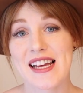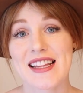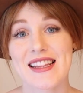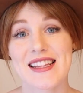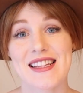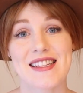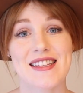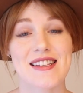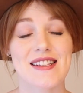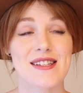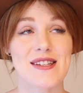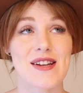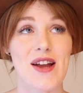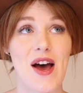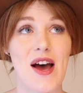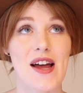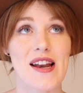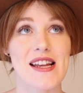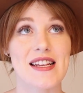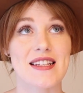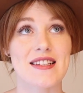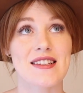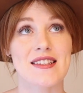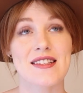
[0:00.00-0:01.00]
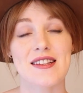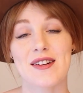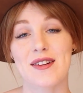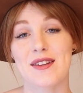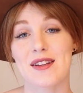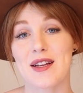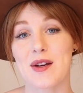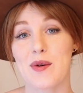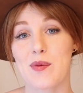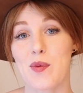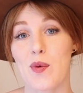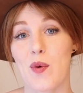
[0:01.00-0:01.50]
This is not
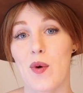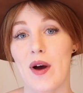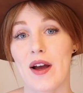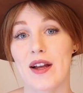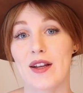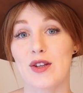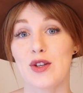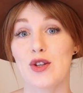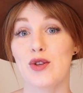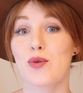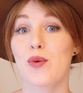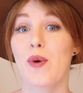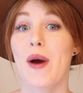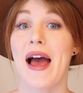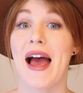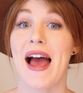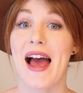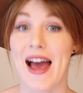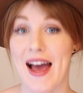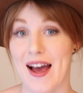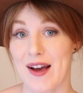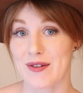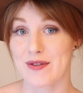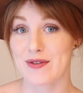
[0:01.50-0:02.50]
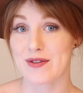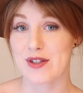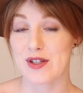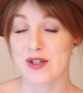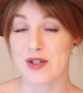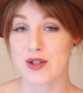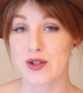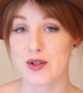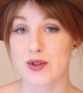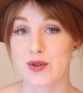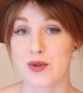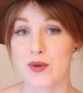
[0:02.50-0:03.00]
necessarily what you have to
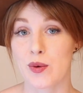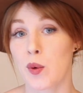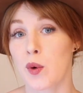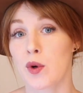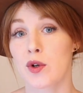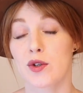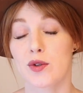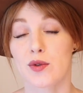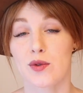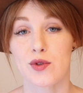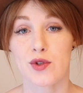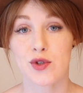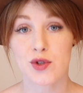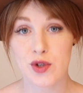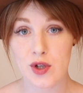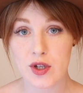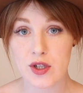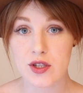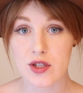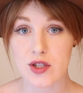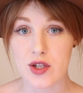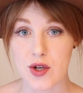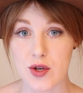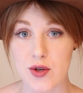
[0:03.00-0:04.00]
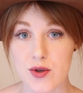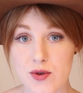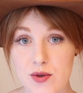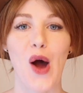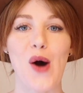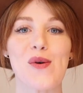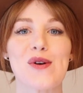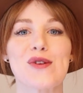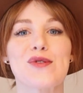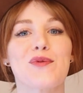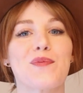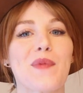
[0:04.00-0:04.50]
do or you should do.
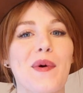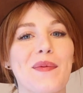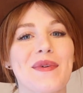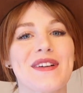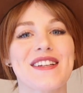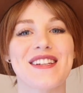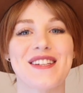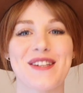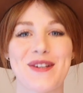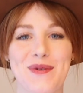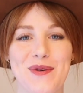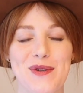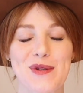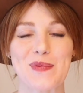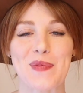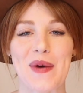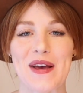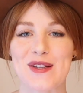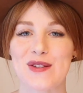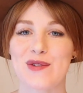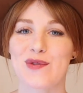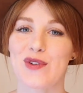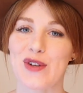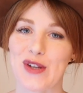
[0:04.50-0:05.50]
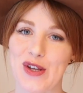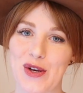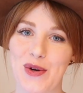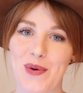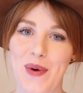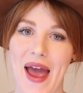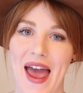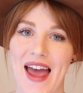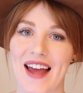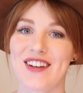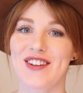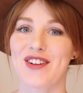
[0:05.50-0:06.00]
Always remember to do what's best for you
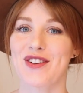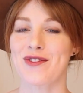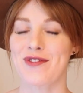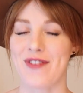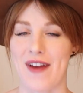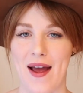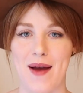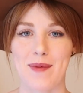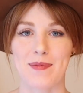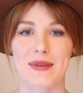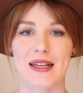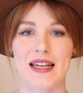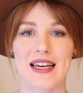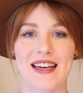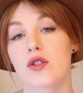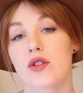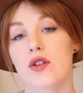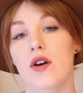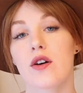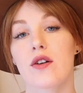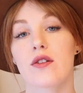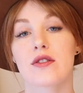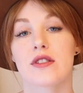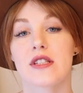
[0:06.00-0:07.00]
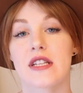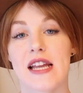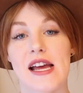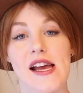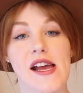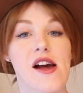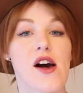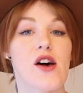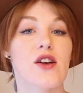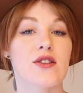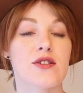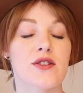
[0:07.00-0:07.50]
and your family. So today
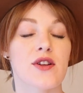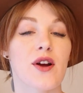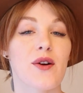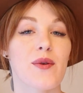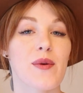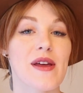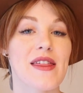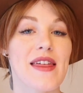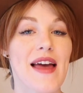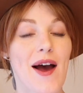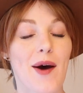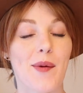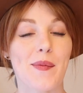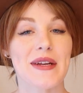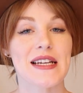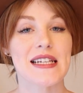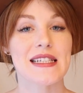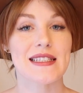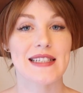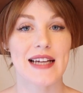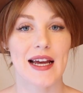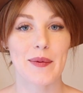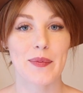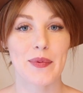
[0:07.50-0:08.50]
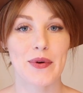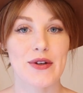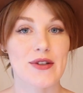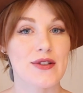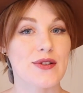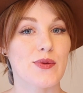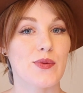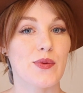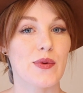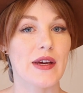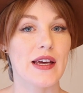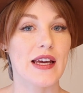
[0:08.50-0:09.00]
I'll start with how many
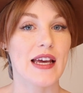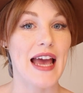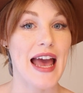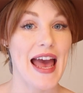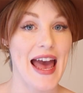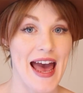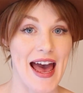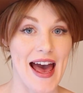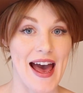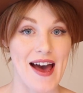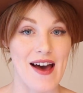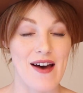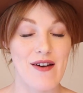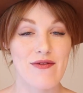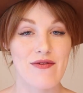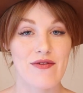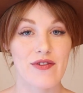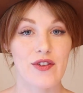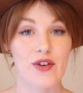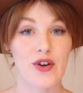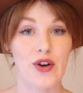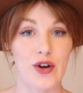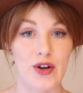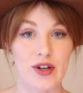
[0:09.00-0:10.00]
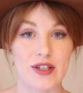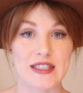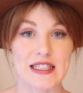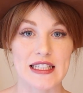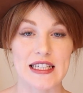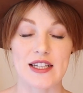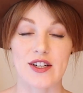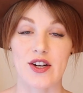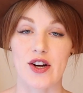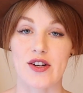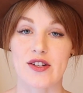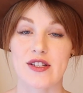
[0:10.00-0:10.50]
diapers we have
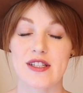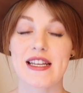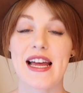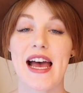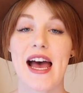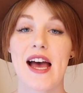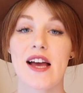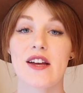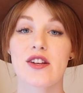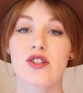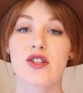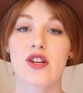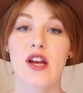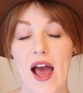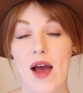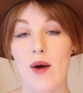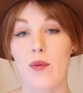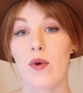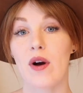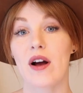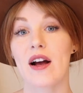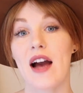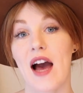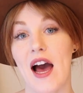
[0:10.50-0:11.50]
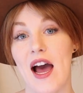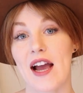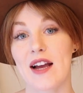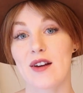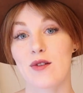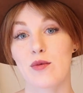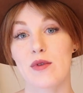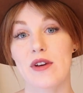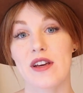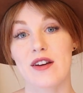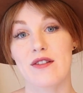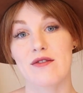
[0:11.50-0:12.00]
currently in our stash and what
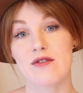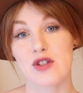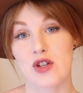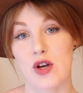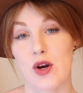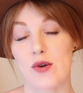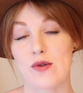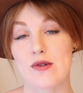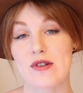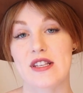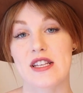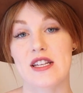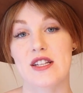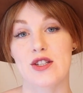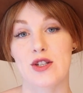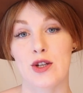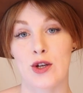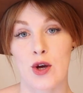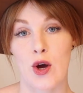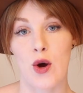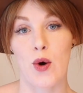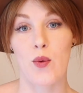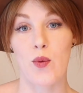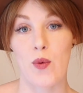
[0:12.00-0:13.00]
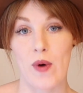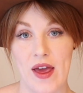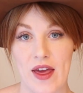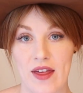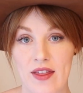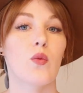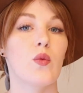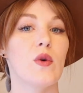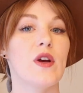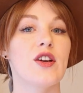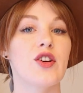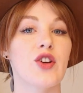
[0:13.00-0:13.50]
kind we have chosen to go with.
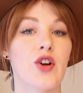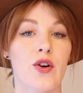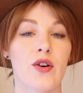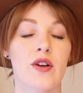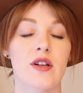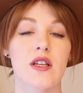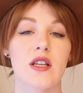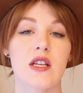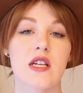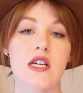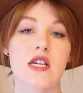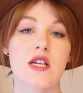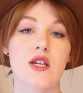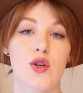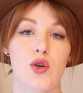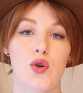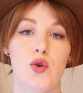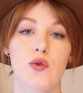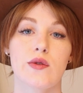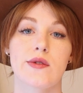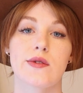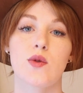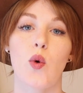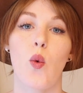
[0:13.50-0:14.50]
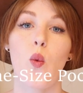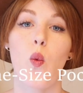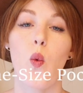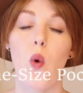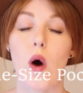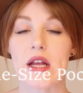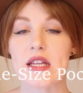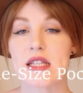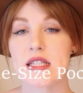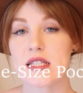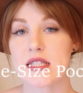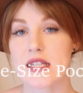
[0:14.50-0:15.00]
We currently use
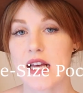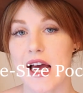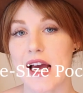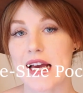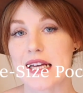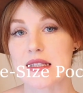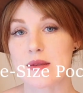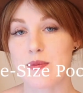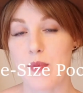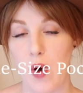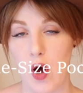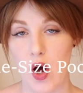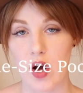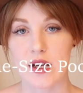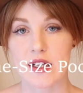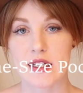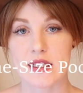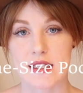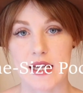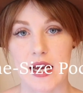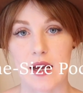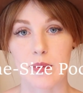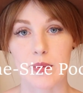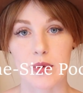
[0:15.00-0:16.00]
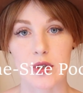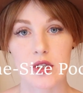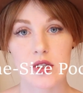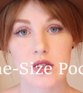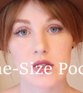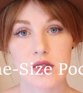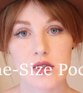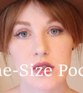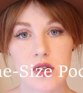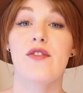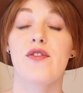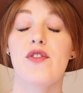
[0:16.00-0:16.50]
one size pocket
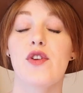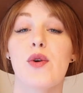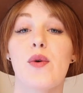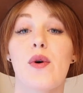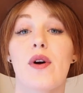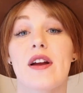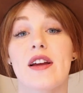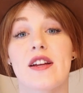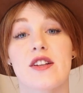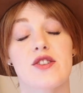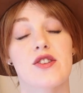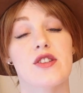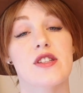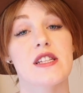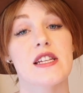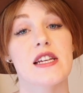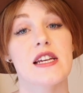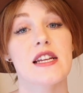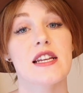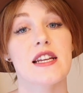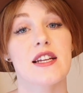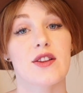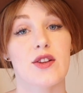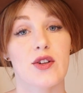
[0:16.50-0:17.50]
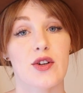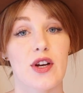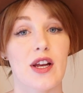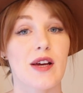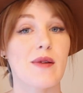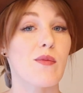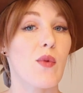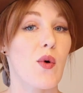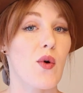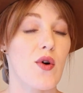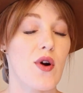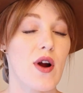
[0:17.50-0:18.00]
diapers. If you are interested in learning
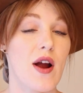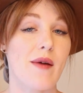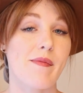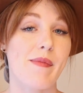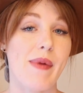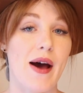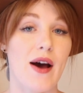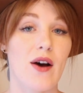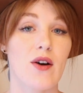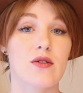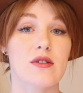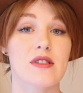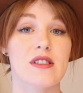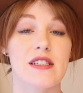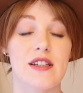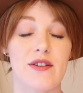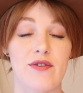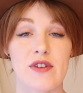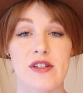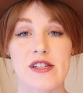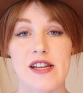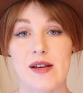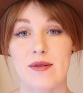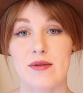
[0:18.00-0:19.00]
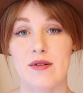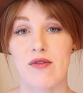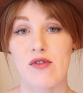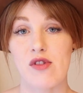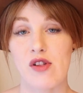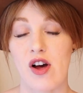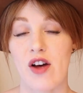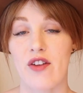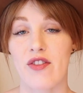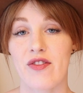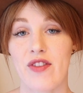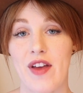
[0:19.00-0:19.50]
more about different types of
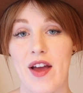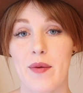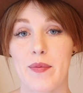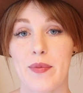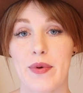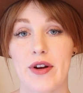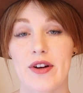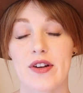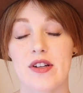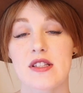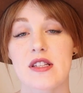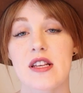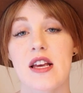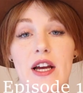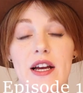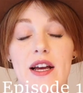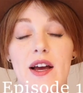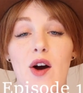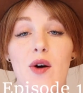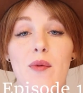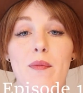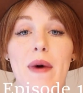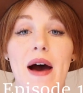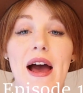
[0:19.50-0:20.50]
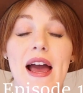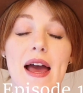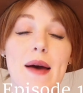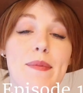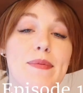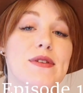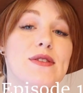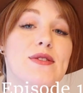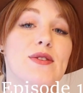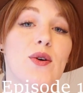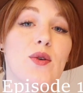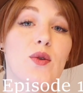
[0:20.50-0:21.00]
cloth diapers, check out my
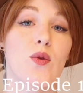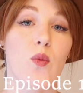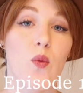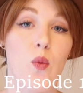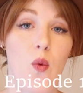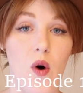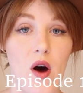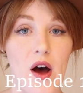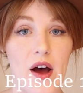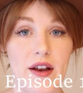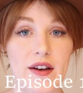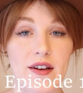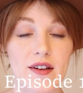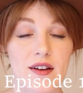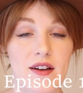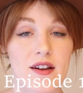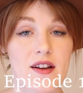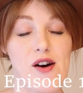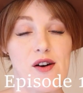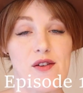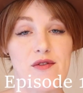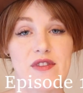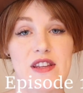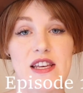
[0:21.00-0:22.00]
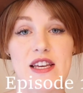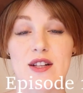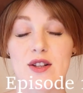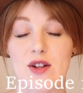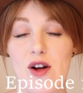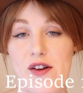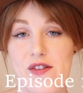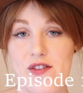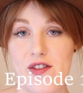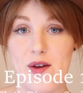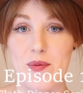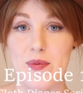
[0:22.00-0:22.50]
episode 1 of the
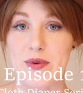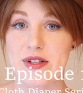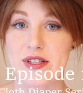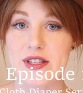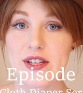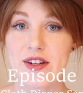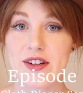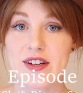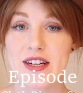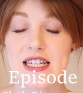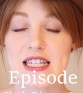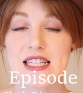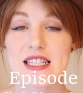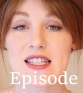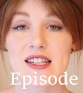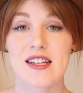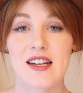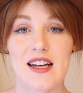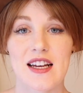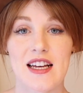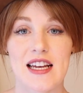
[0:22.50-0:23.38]
cloth diaper series.